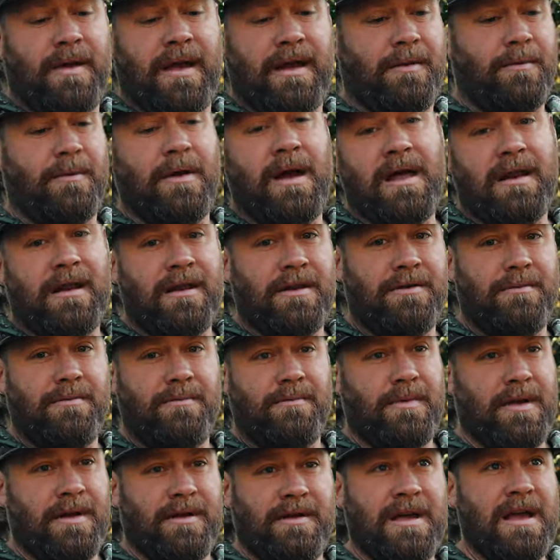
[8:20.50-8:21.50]
like right at,
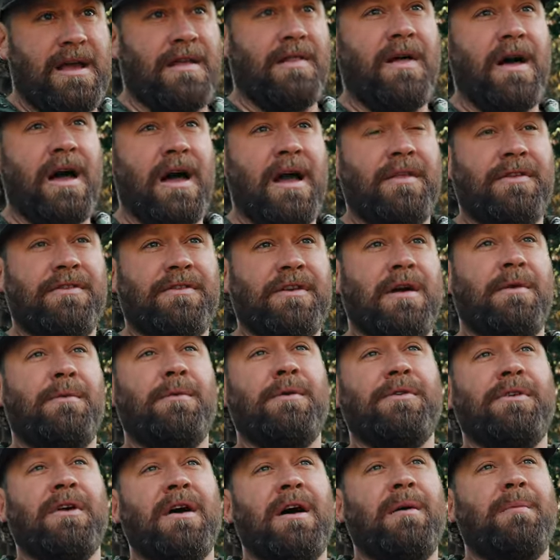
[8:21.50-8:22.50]
at daylight. sun
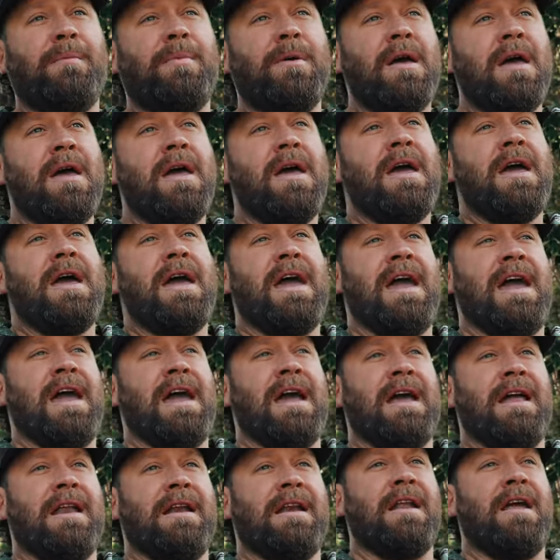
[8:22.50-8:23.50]
was up,
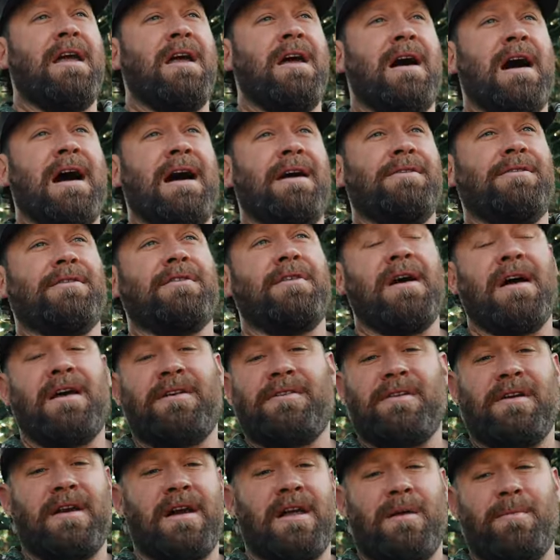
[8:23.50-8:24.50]
and I was
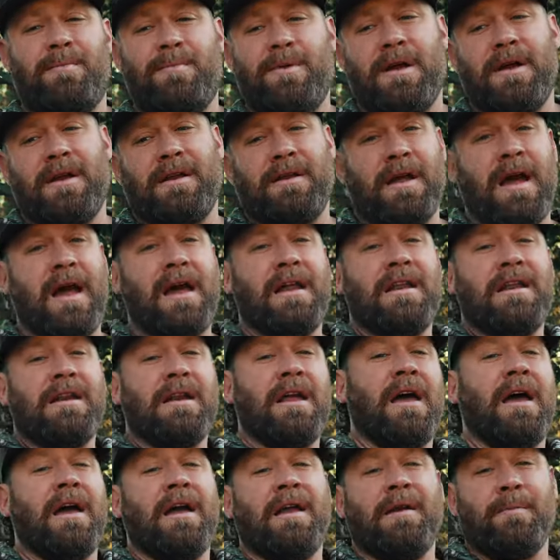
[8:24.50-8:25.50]
glassing out a big
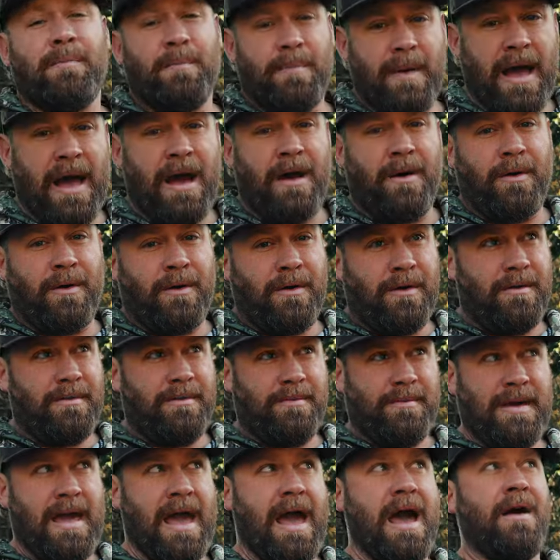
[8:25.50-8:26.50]
99 power
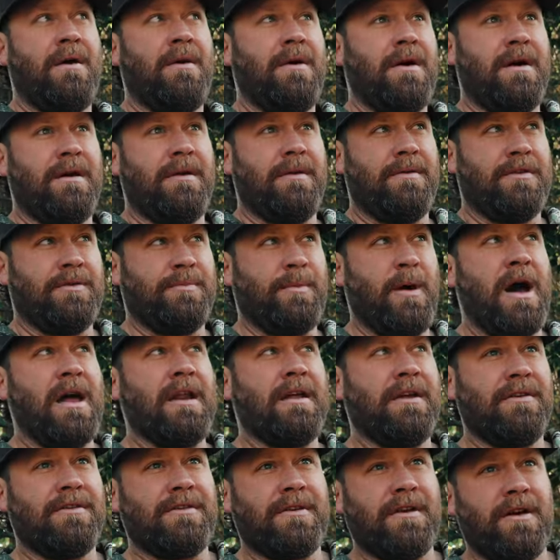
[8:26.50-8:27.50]
Kowa
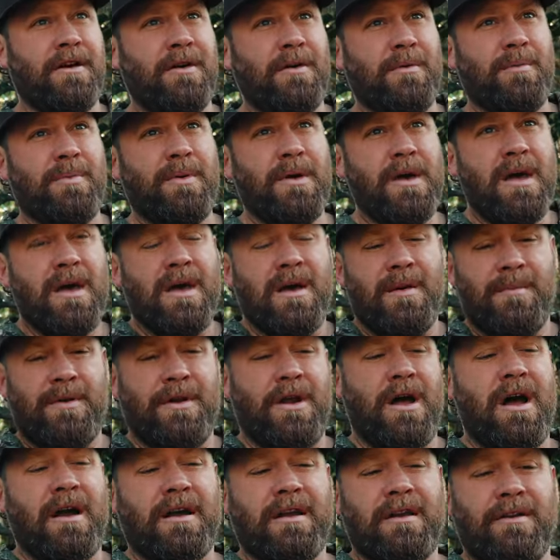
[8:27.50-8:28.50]
spotting scope,
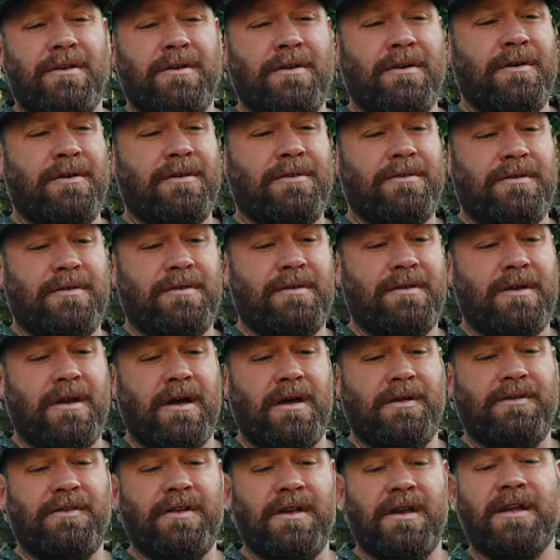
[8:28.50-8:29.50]
binoculars,
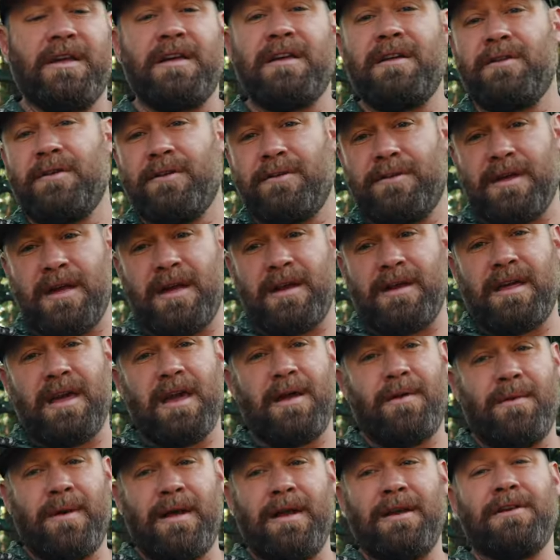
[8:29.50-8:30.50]
a Sig Kilo
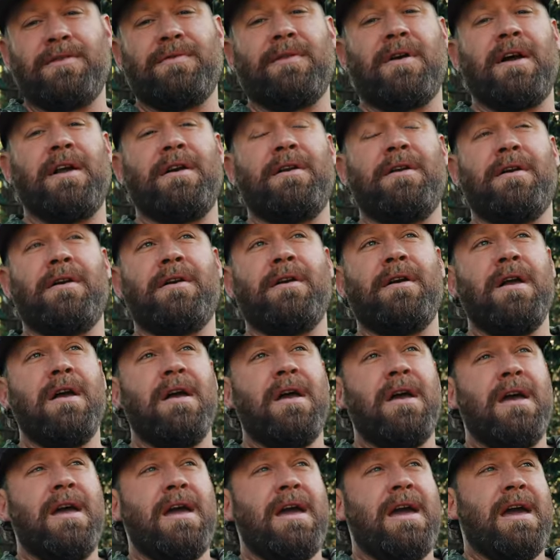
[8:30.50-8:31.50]
10K rangefinder,
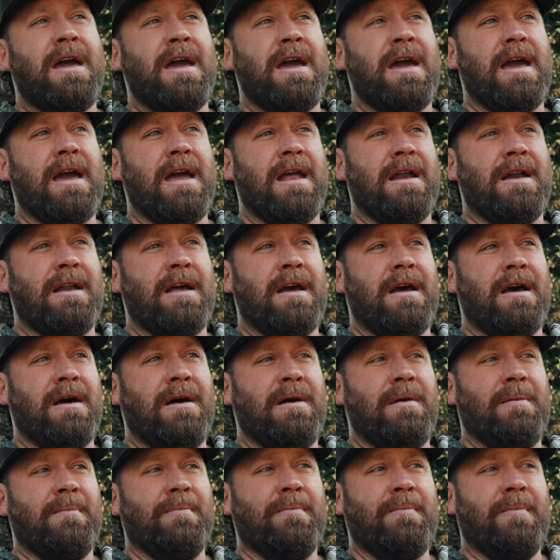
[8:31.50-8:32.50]
and
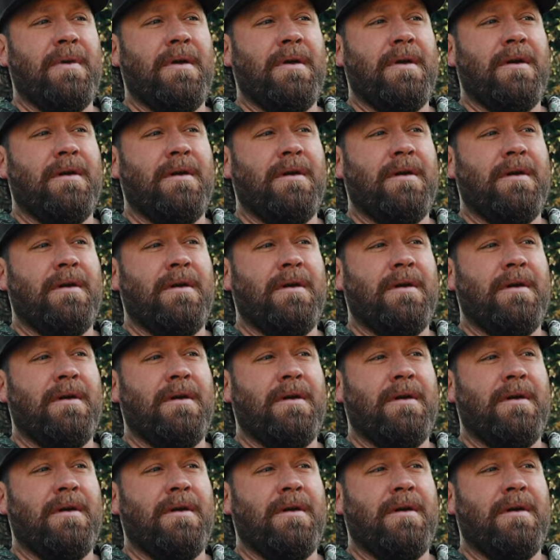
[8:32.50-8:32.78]
um,